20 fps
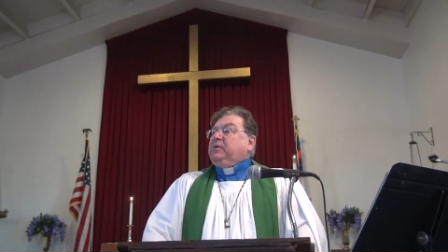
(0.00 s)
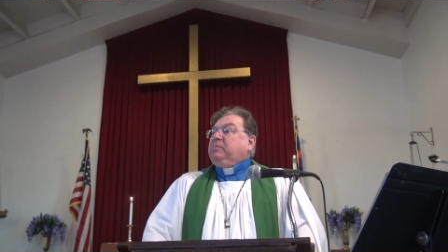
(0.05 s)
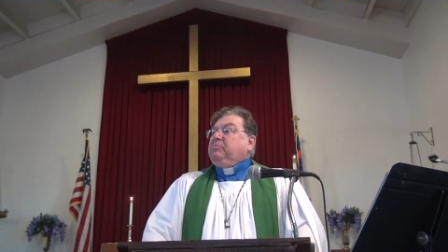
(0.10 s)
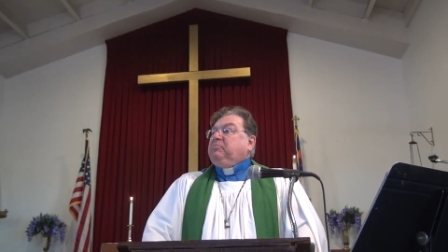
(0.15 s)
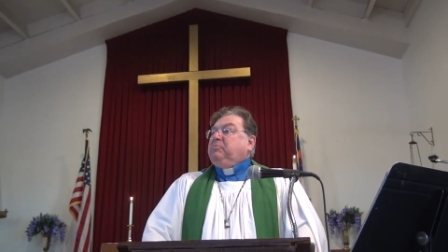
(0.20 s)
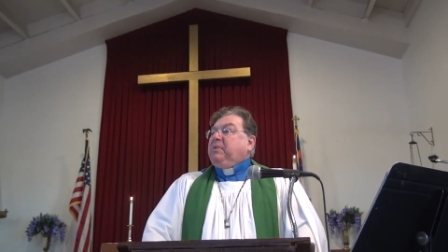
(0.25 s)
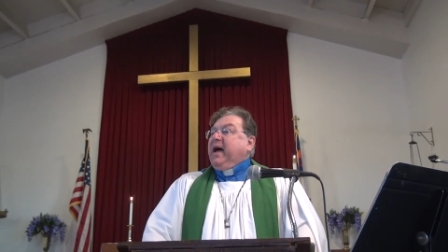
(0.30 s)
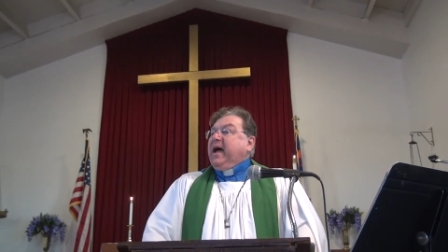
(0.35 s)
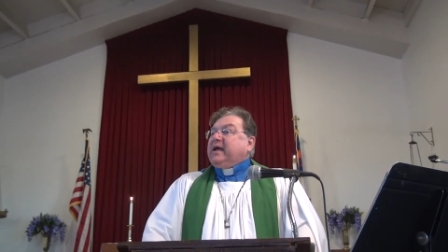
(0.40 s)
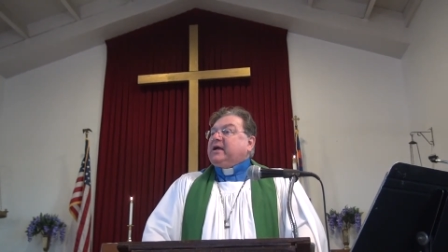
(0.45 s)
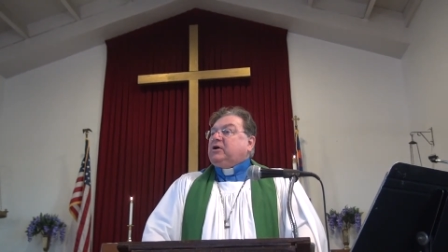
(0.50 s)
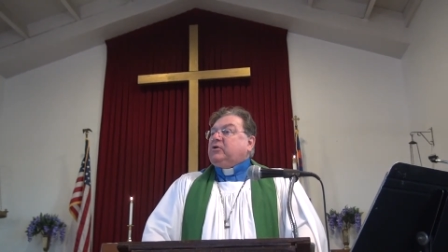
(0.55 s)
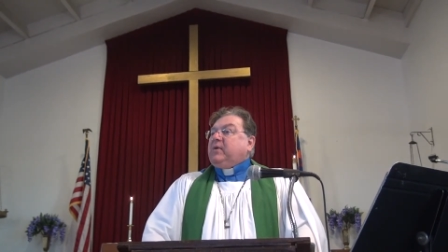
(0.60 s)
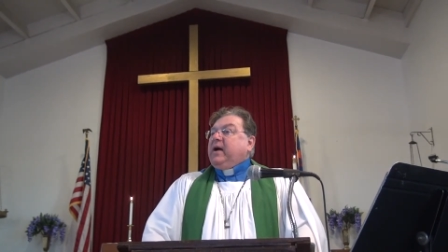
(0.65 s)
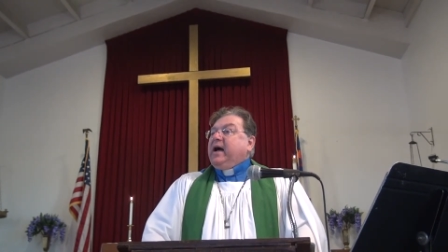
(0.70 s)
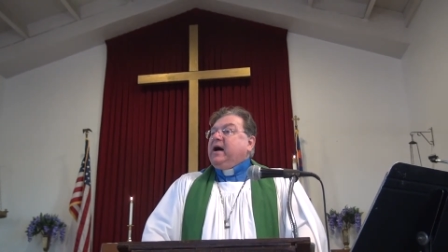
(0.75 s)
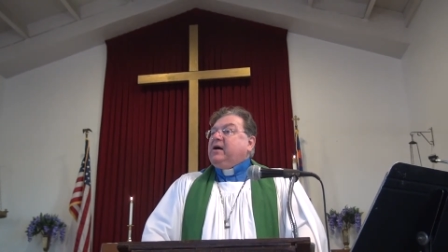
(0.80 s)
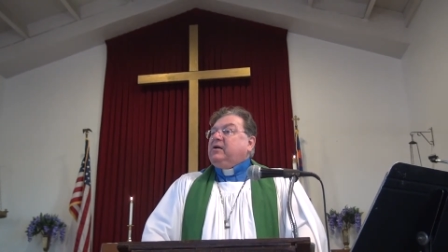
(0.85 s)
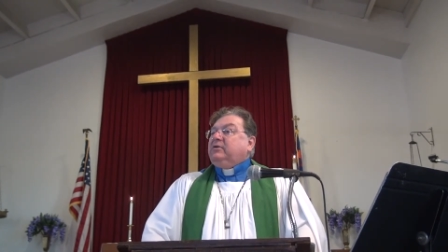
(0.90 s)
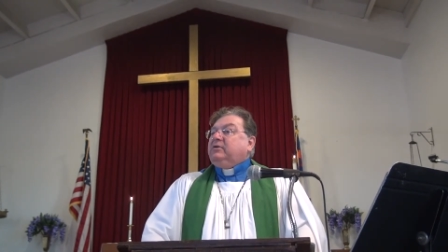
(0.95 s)

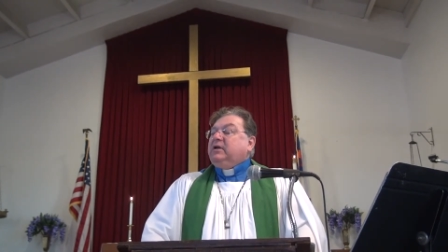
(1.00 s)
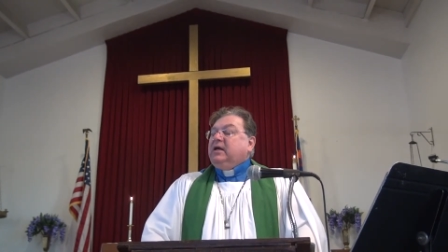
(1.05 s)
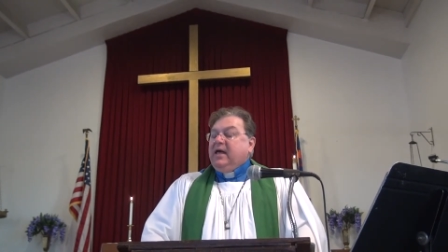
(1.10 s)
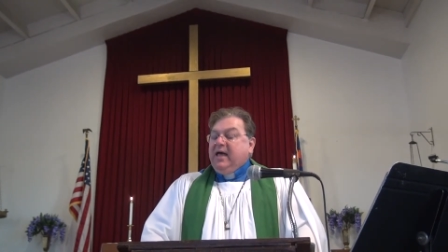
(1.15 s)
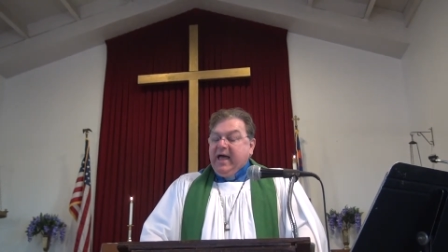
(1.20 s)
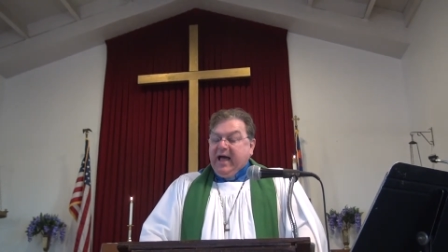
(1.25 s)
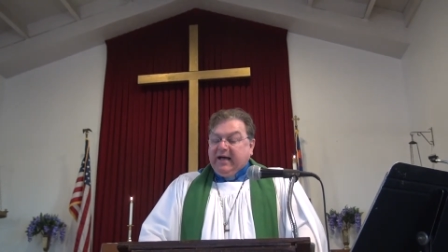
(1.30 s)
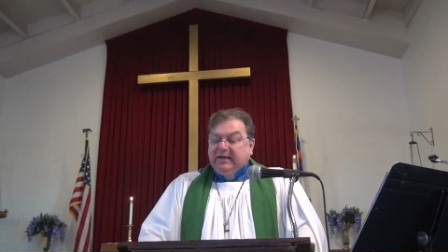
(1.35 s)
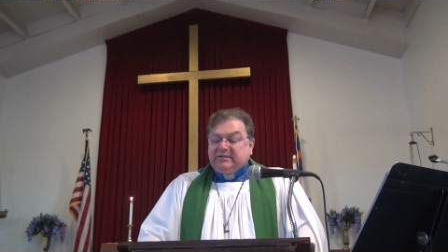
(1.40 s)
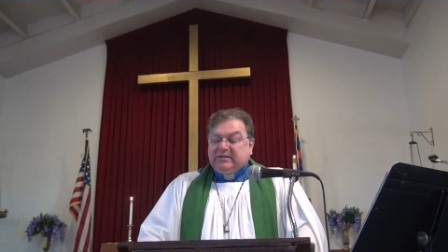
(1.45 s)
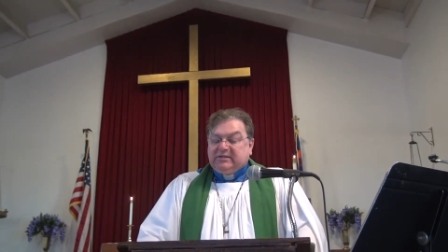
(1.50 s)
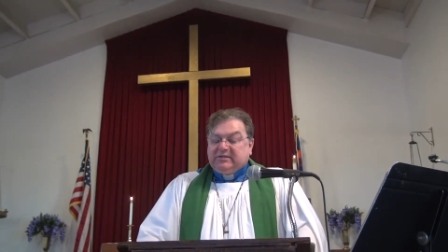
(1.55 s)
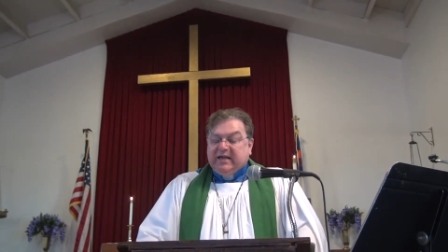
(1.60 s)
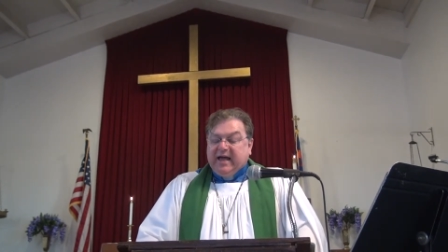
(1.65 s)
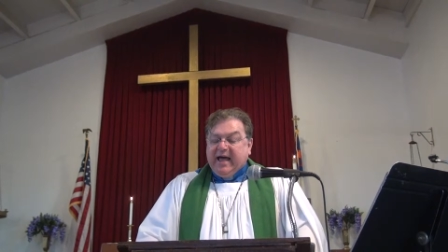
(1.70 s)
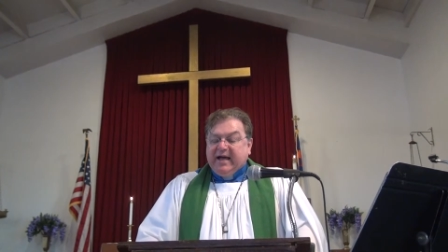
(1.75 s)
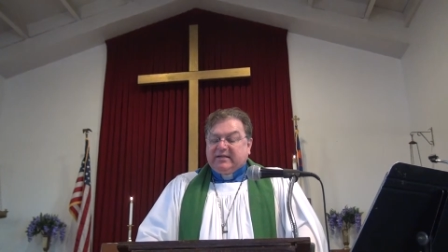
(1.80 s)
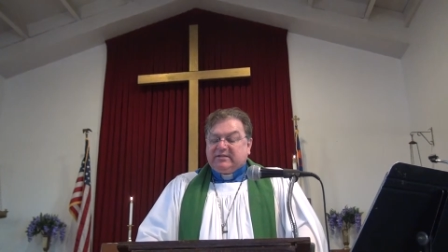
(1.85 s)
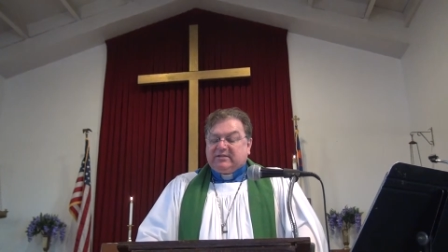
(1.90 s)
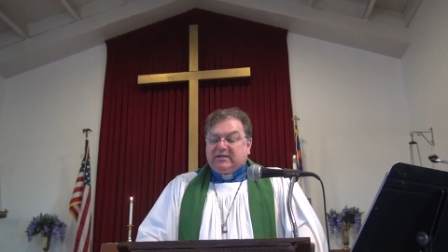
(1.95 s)
background as a
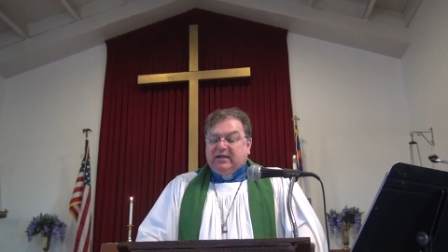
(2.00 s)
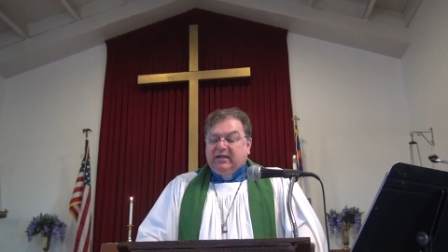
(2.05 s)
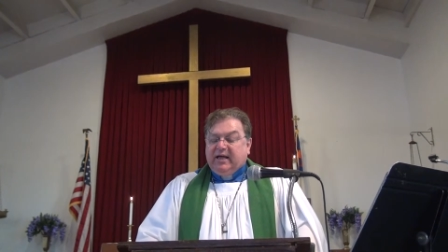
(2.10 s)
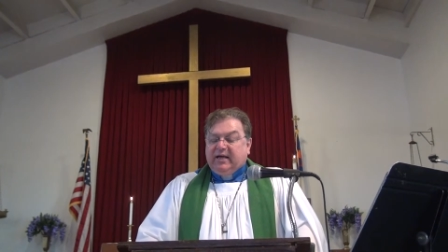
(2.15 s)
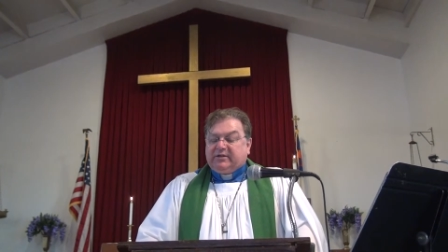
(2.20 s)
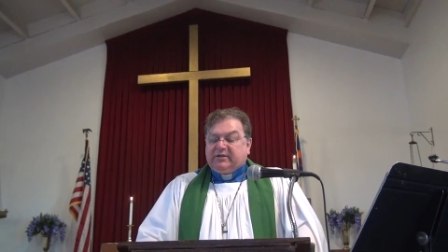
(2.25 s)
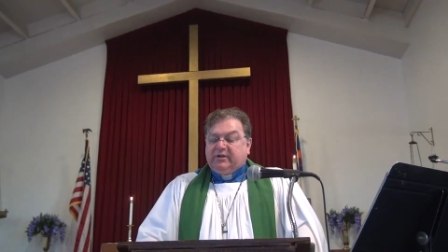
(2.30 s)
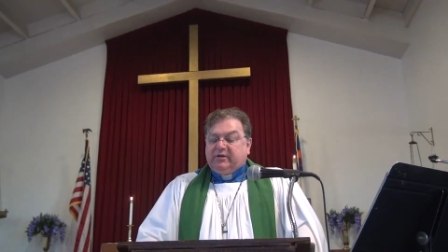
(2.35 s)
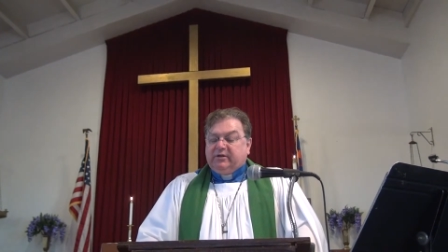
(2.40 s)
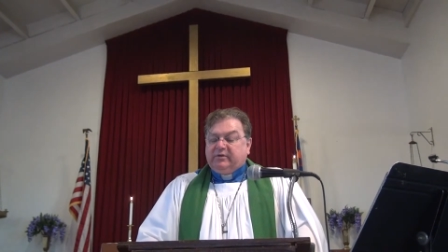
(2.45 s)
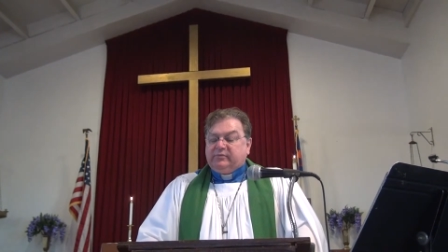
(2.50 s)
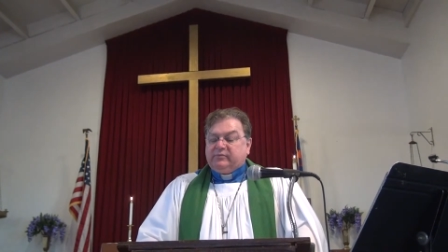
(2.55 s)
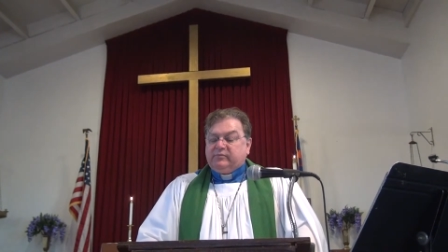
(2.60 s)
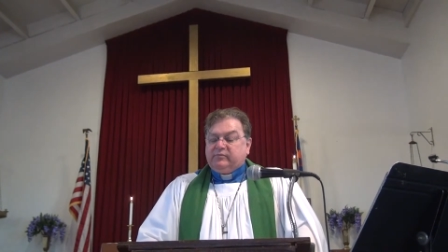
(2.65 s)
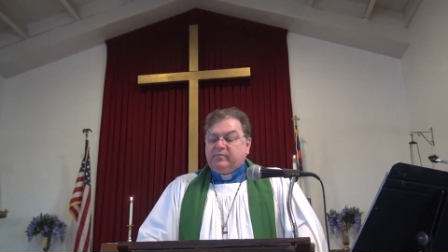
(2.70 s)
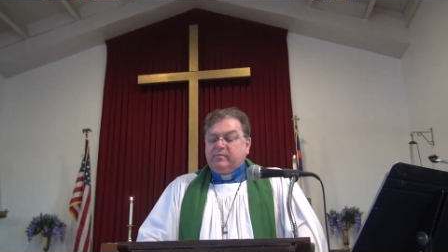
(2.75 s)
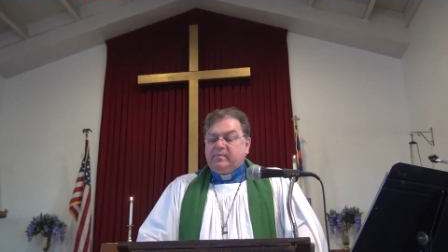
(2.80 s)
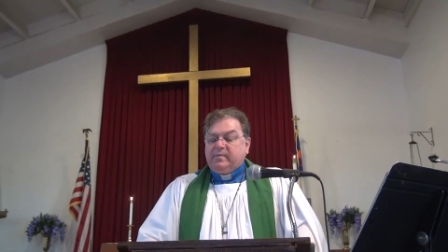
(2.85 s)
tax collector,